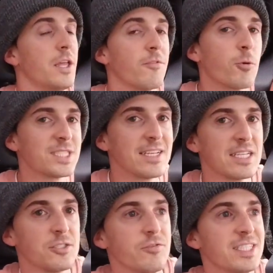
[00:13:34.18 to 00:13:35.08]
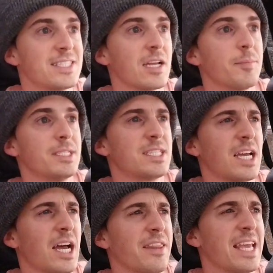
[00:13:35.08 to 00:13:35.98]
In the full-size SUV segment,
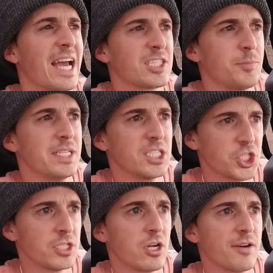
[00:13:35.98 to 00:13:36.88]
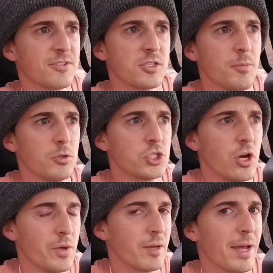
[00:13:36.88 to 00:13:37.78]
the Expedition offers the most
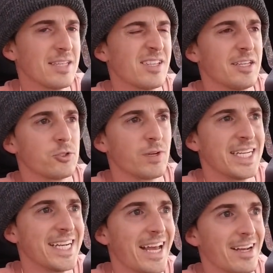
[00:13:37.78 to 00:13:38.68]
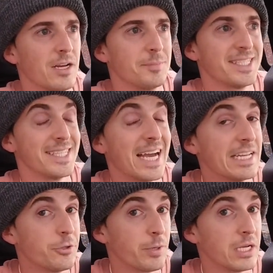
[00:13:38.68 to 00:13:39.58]
towing capacity. It's rated at up to
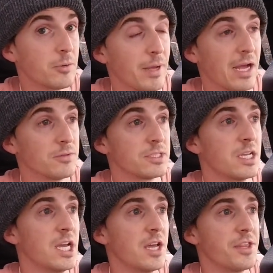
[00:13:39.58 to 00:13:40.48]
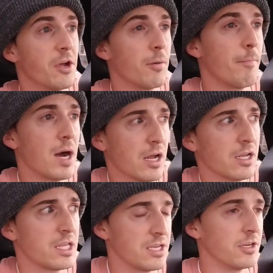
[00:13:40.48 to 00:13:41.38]
9,300 pounds. The Armada
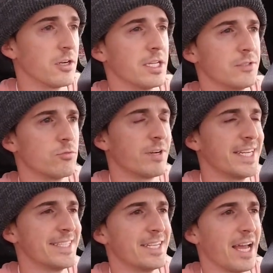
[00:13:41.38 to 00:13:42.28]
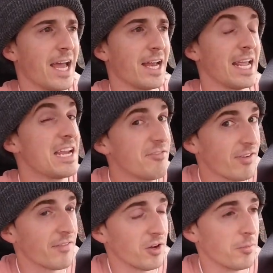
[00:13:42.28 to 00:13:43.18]
here is rated at
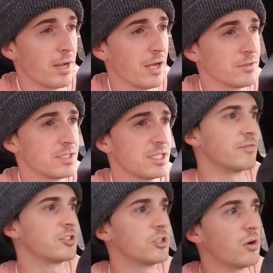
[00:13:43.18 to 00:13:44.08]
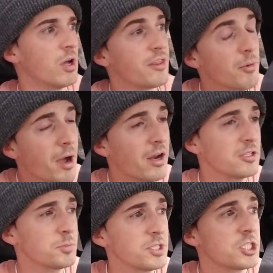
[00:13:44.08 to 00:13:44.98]
8,500 pounds. So the Armada
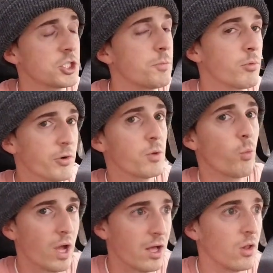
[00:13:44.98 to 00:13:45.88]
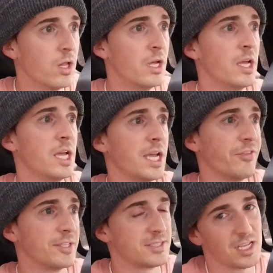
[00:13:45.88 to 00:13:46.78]
is positioned pretty well in
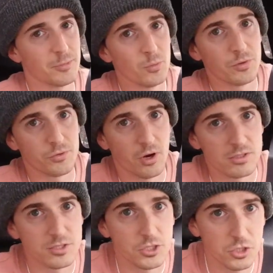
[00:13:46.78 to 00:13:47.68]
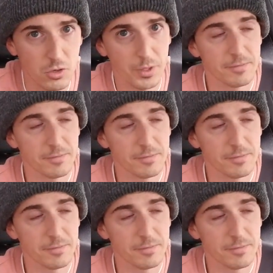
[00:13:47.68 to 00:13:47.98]
this segment with regards to towing.